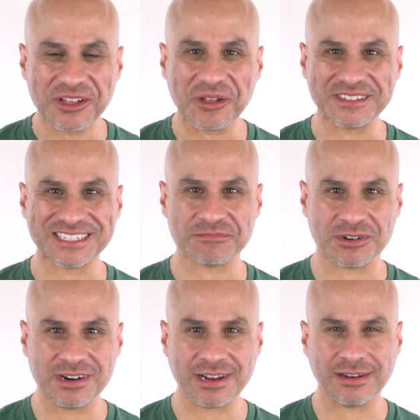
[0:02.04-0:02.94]
Hello, this is
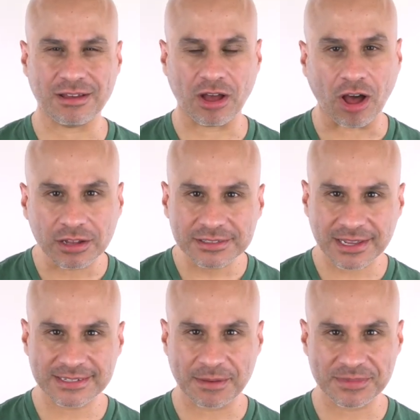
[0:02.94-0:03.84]
Bern, and on
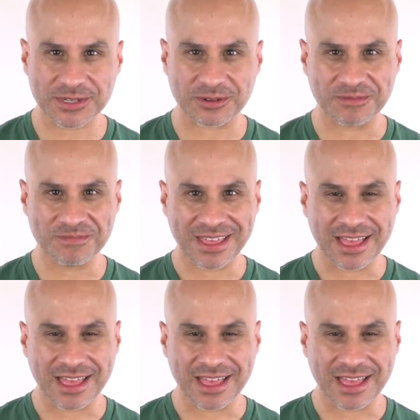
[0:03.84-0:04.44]
today's episode,